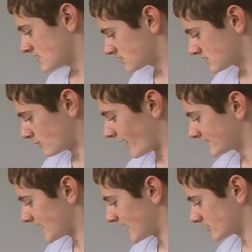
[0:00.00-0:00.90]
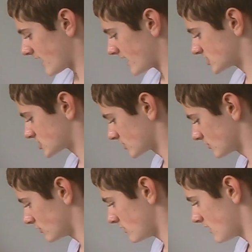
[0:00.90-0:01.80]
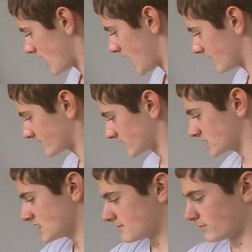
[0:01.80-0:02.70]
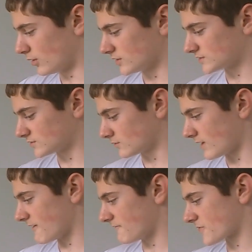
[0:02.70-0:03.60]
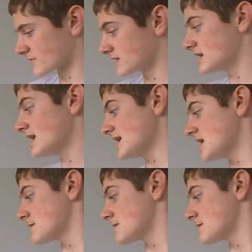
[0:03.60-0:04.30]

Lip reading: the white knight on h2 after pawn to f3,